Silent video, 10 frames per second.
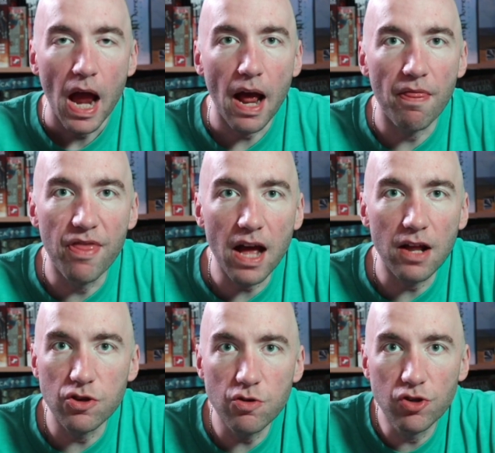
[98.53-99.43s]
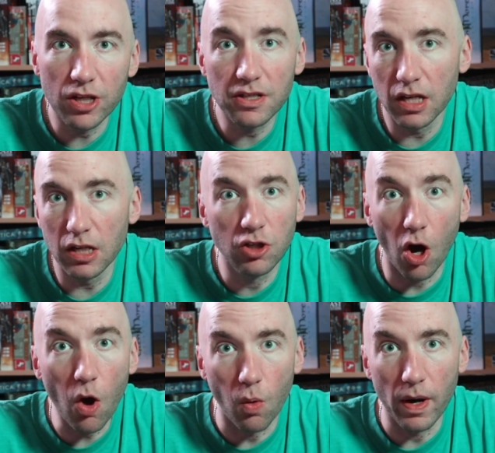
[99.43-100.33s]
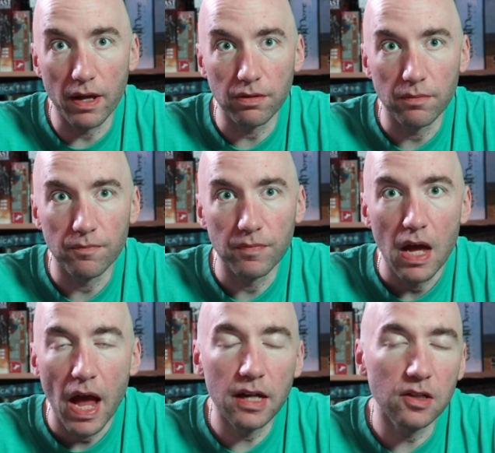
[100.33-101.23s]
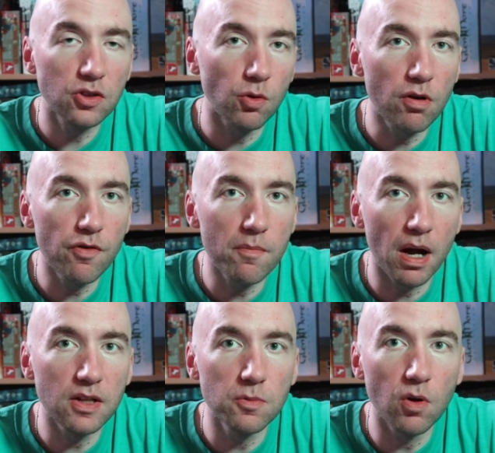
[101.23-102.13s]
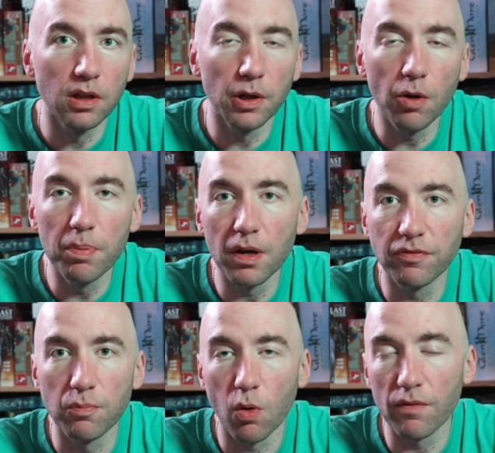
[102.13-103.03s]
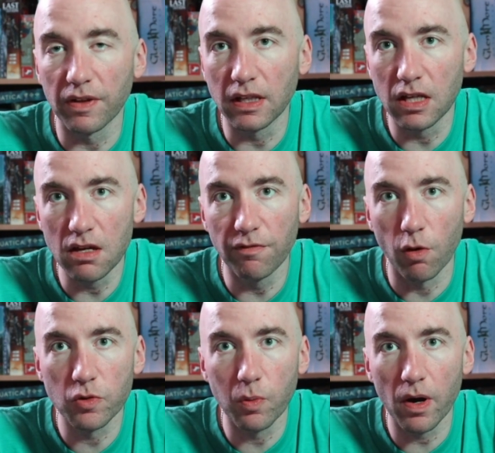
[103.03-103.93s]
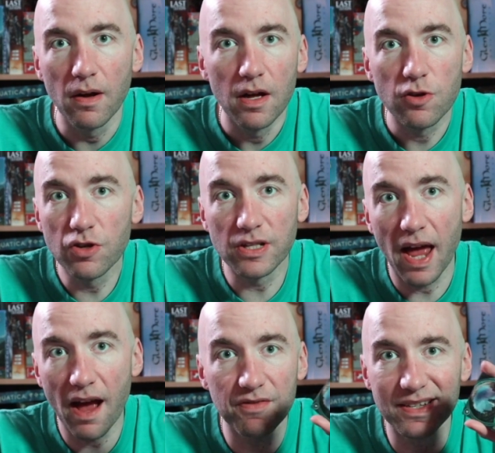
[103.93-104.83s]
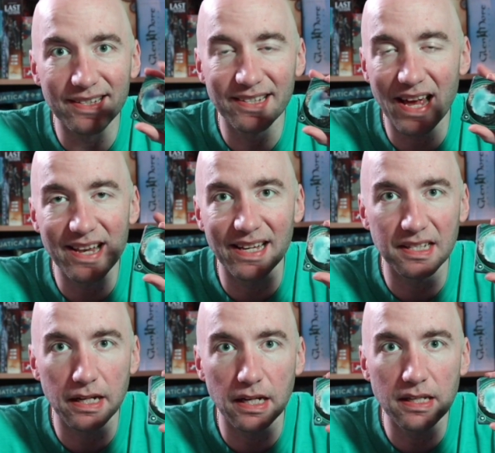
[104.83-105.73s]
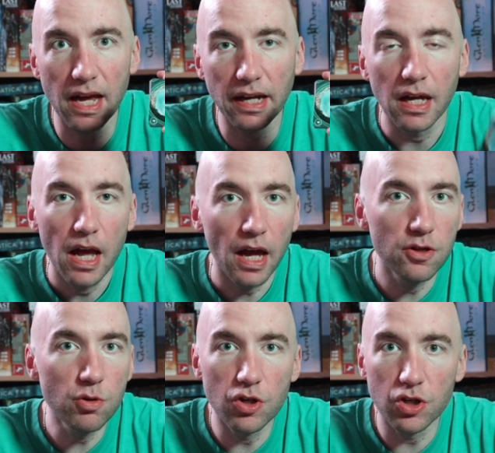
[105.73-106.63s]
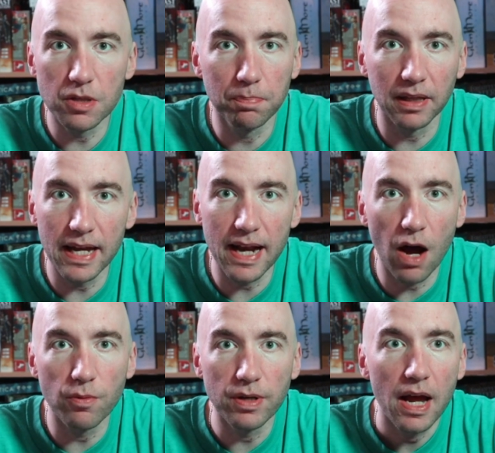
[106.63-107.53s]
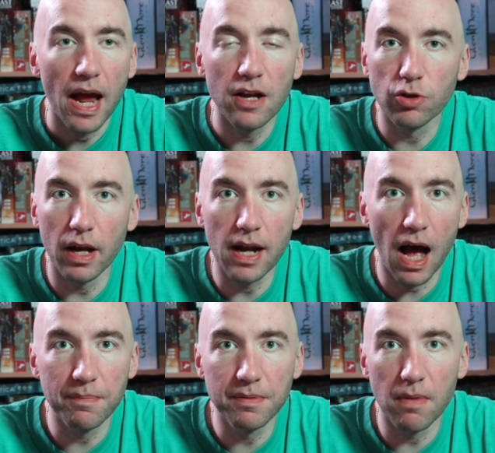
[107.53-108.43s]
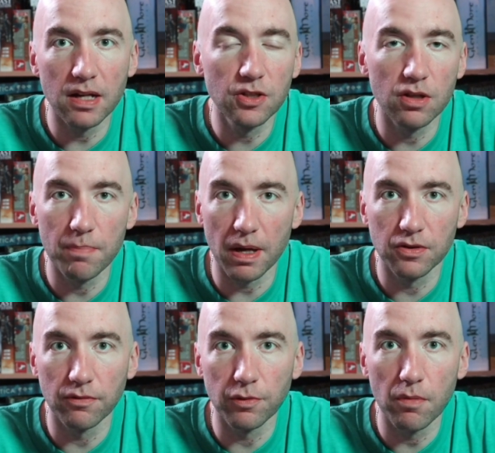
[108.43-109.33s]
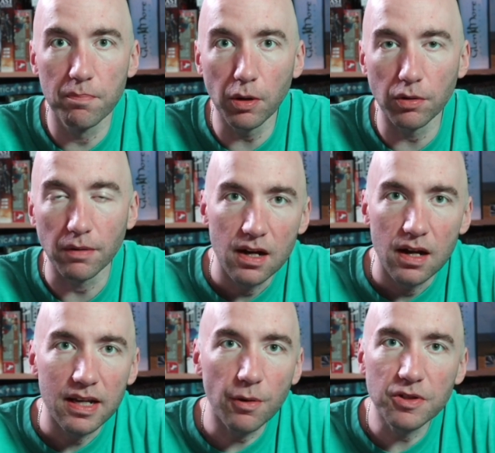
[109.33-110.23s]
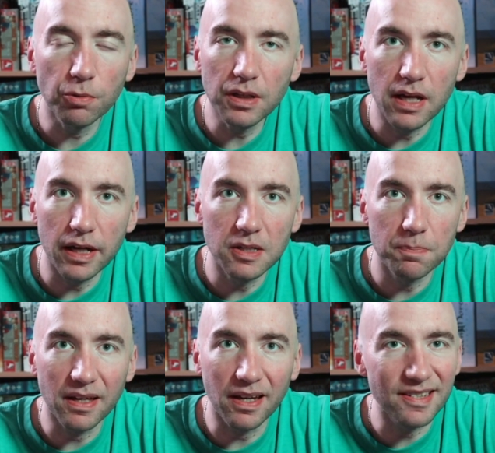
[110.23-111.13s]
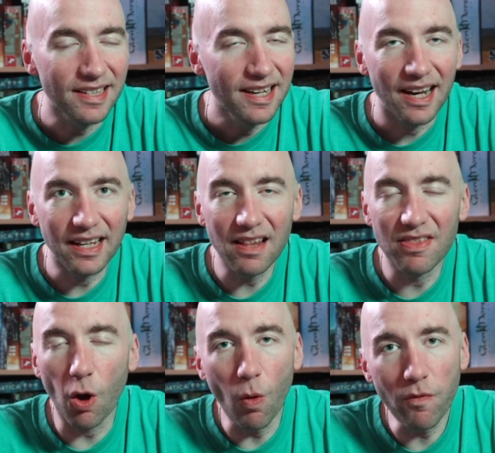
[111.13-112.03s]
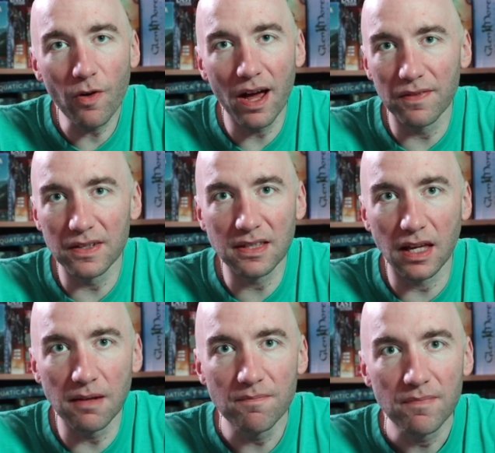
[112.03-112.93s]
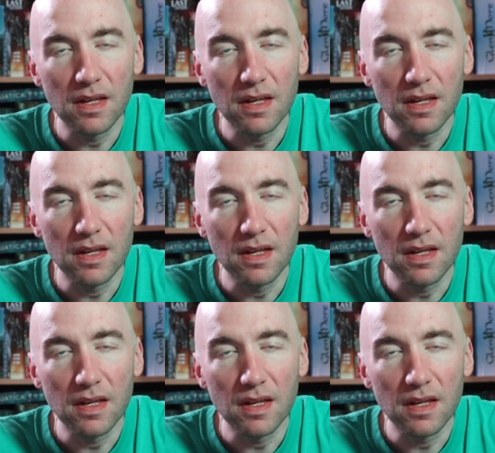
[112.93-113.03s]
that you just can go with. And it sort of reminds you a little bit of more of the Keyforge where you just have this set designated deck and you can just play it out and try and optimize to the best of your ability. Now it's really nice because, again, the overhead on this game